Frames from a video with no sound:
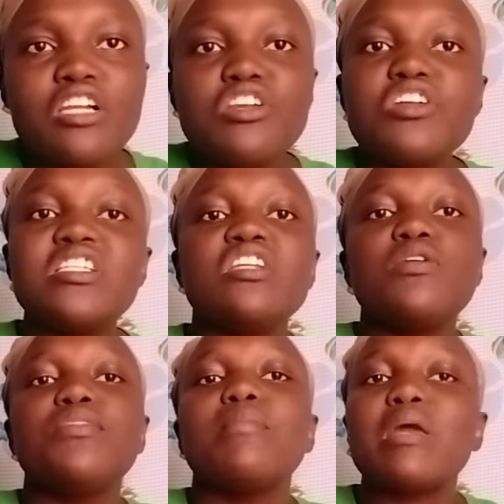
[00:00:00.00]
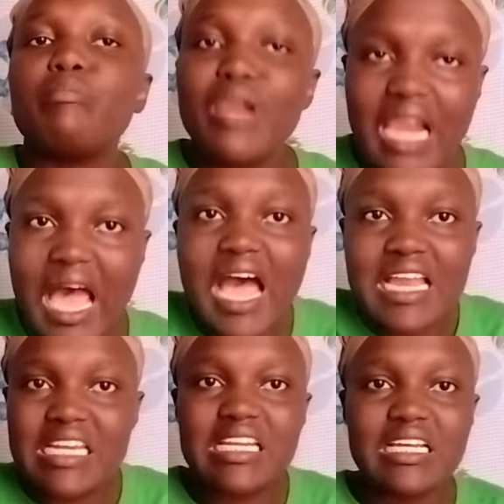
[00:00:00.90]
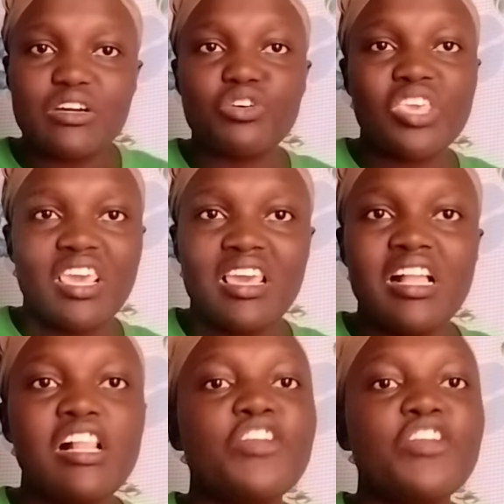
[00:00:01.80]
Don't deal with my blood. Okay?